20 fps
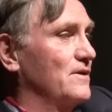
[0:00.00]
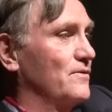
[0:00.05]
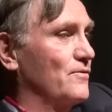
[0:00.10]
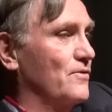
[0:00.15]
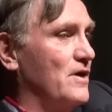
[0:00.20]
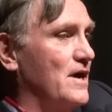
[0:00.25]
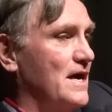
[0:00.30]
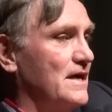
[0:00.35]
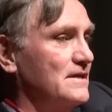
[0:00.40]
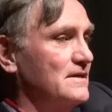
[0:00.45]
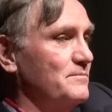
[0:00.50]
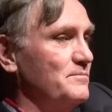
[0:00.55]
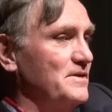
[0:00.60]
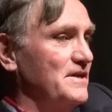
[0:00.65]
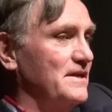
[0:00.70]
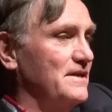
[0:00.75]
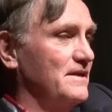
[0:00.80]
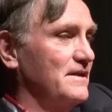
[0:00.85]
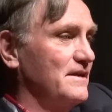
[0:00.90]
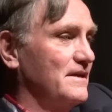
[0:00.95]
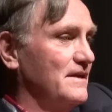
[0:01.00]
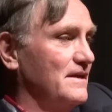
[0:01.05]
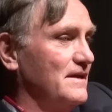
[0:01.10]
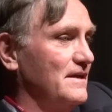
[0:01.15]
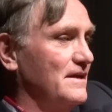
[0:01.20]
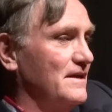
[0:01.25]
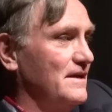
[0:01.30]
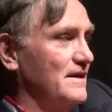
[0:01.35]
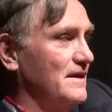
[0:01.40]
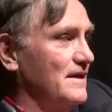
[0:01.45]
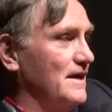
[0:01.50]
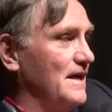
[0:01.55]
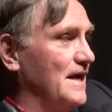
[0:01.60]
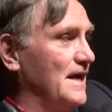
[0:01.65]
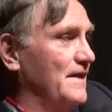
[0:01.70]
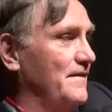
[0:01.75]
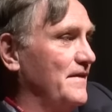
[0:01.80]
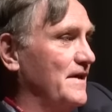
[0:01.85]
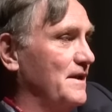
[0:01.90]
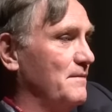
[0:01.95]
of rocked a bit
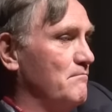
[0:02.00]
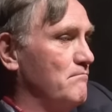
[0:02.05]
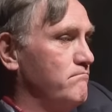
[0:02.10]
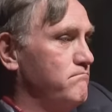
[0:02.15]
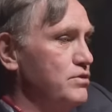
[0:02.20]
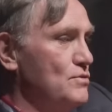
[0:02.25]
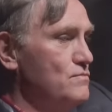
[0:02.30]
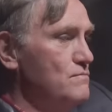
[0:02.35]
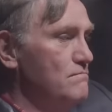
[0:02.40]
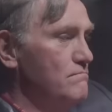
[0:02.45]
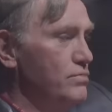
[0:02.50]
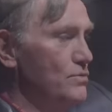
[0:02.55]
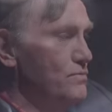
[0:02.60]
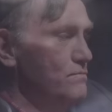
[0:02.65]
and then boom,